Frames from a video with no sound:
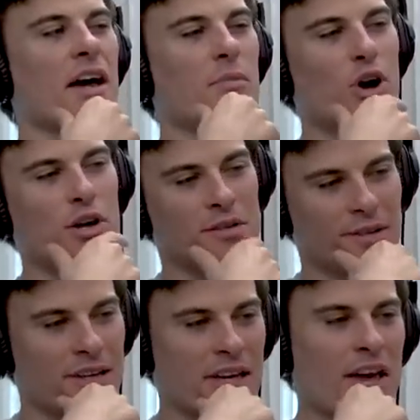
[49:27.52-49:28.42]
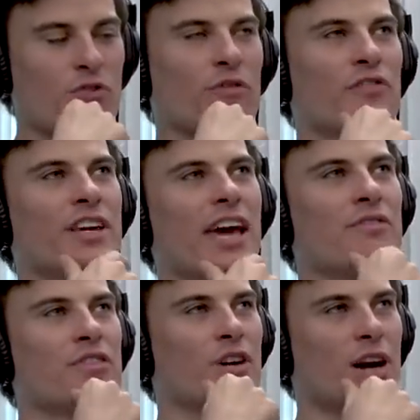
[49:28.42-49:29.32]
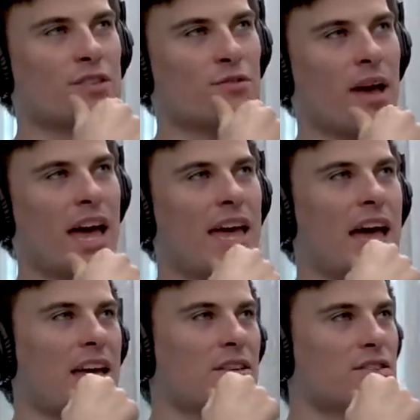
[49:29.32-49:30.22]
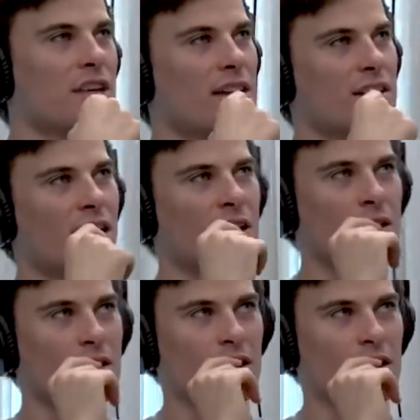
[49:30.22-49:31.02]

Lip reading: come on. Everyone forgave the guys from Hey Hey It's Saturday.